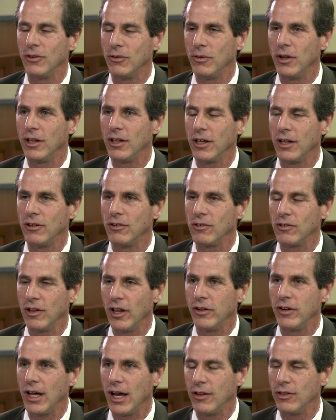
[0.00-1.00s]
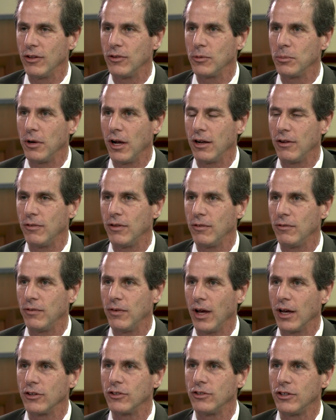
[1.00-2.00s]
we can slow down the spread of
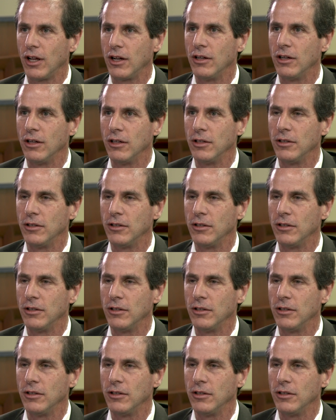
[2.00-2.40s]
infection.